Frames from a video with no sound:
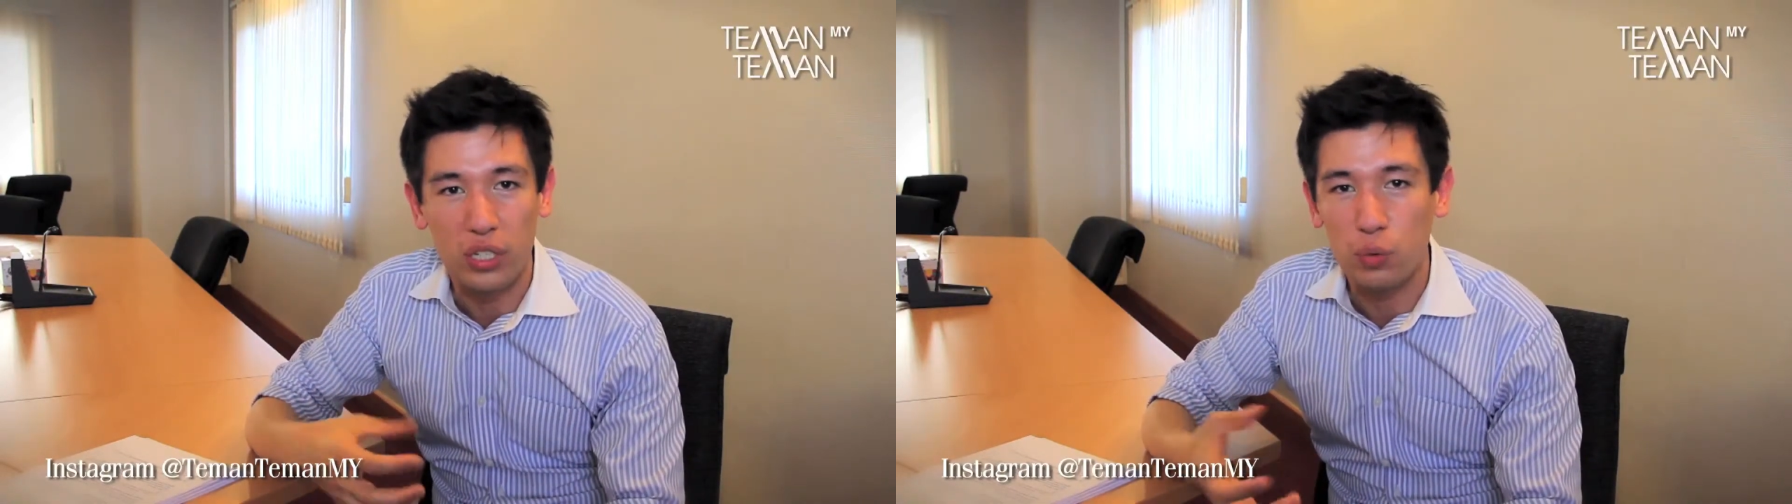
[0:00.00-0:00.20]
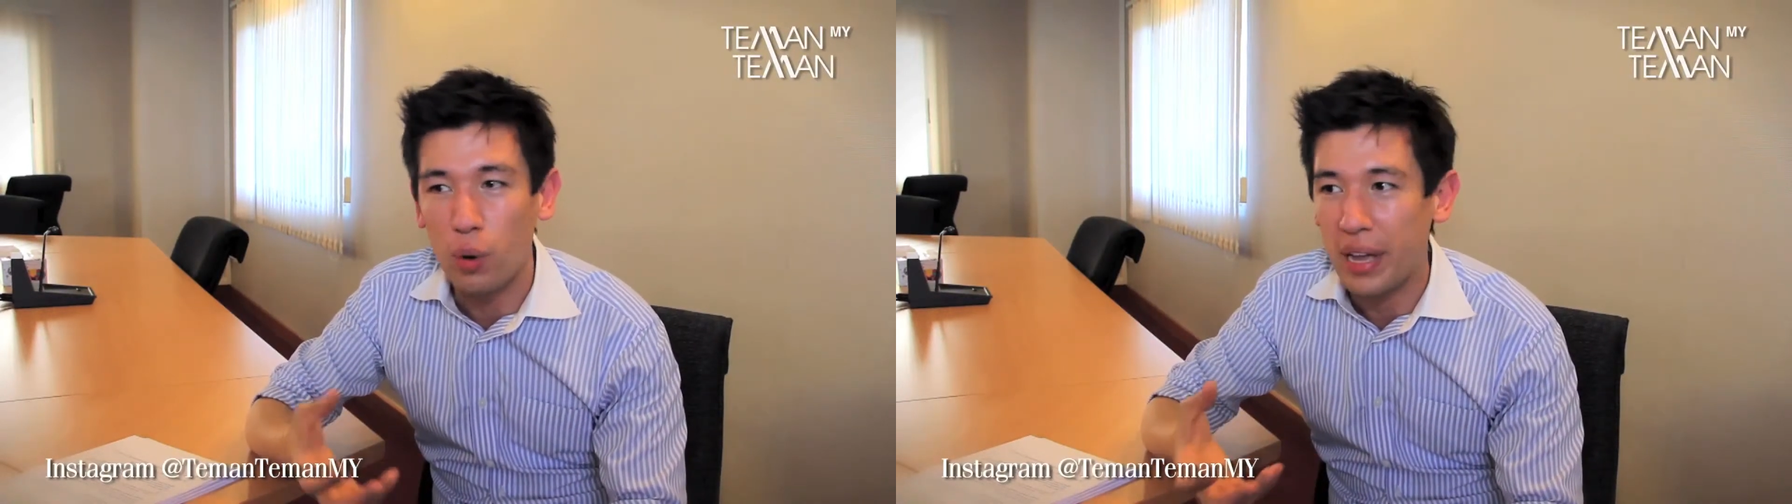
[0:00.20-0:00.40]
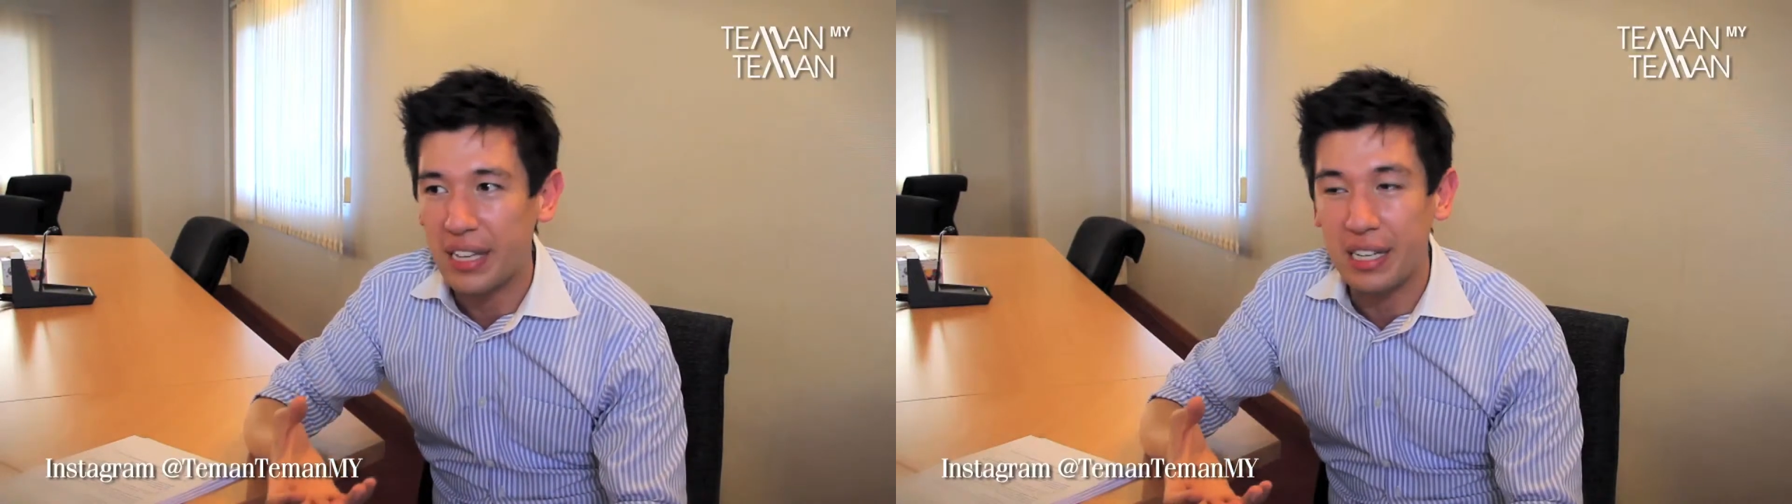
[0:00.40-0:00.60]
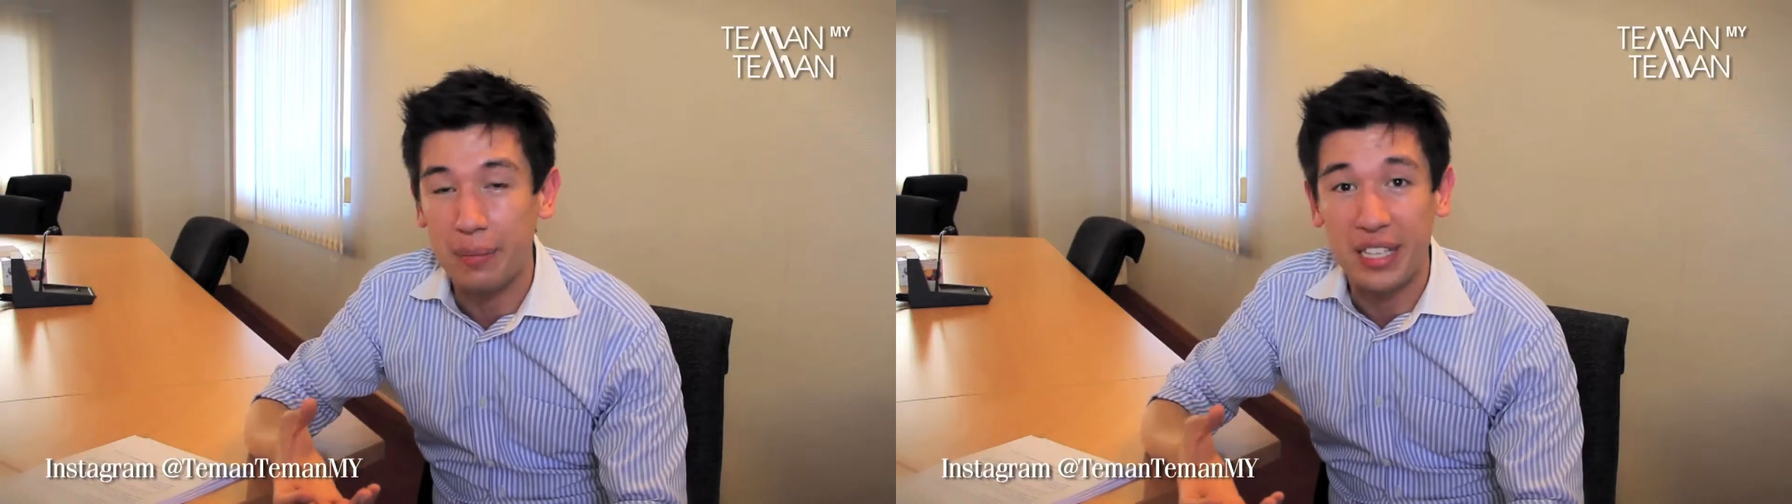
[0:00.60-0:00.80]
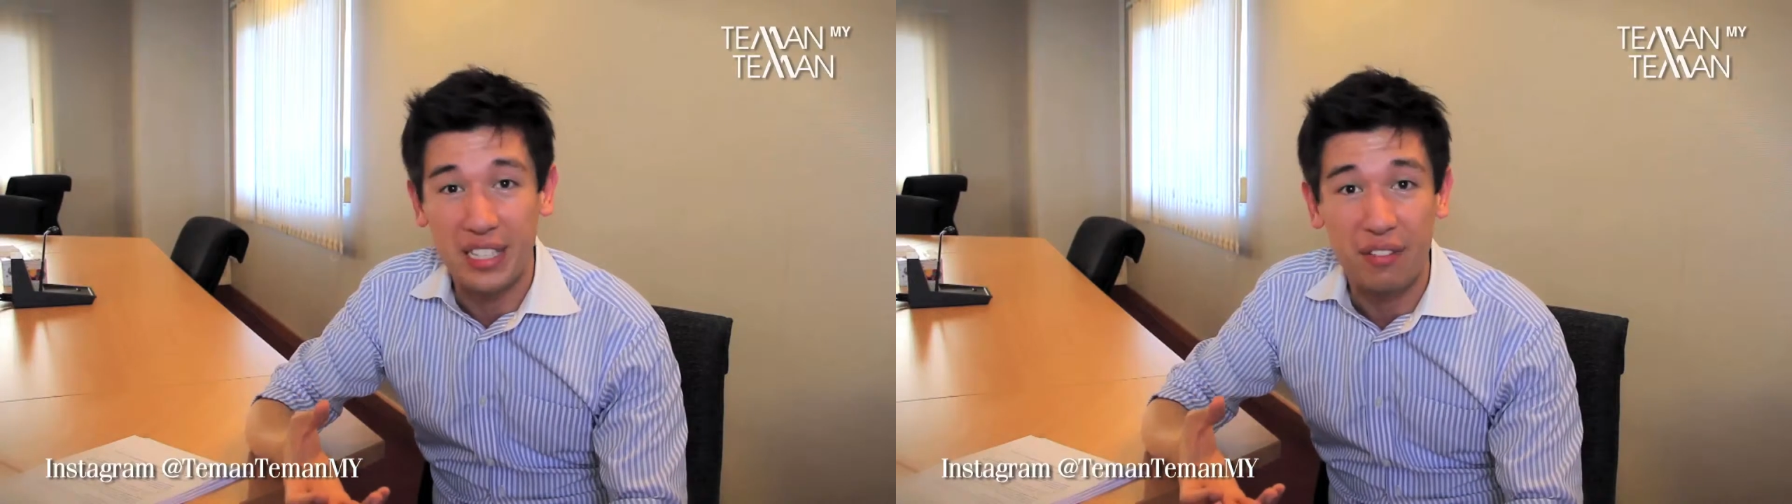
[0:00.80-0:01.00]
which is what makes it
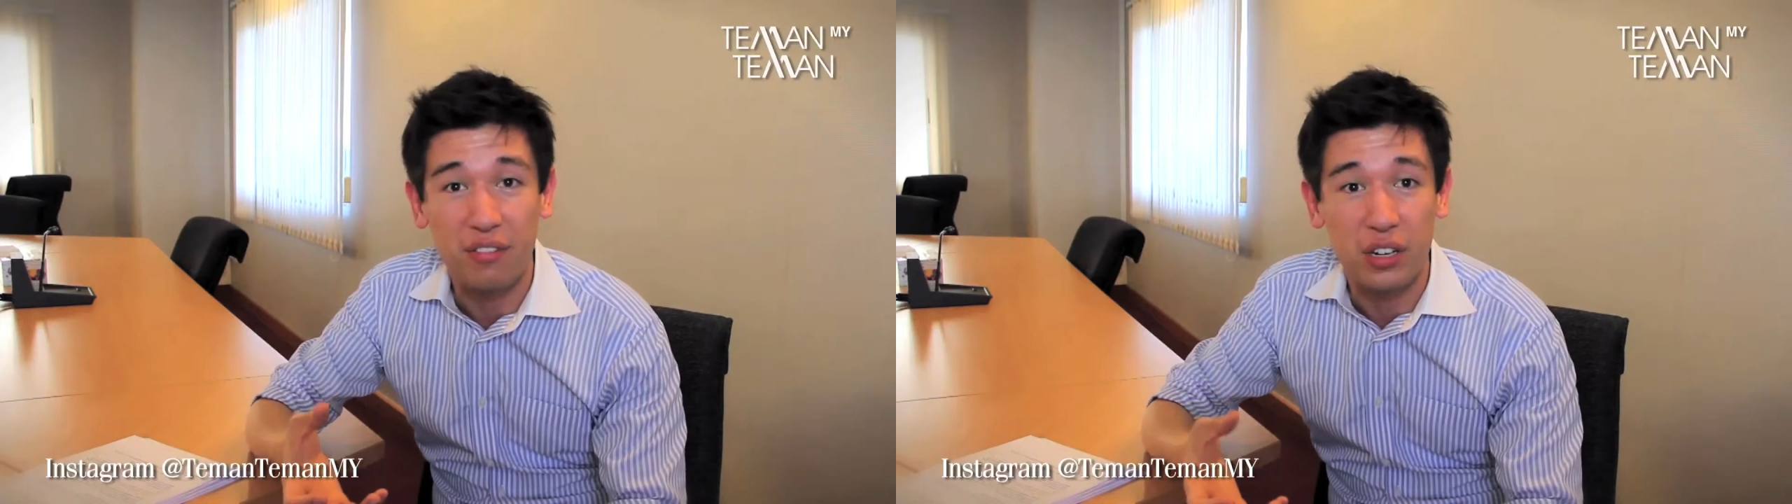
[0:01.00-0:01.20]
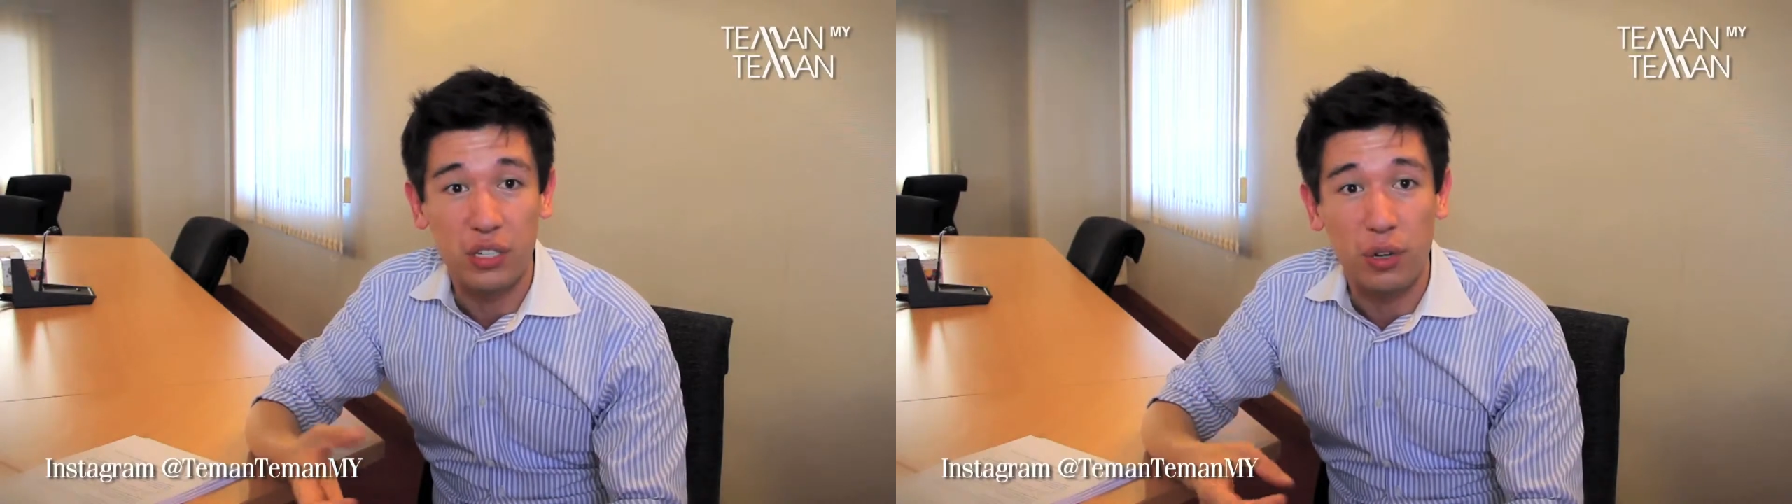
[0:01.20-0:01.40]
a bit different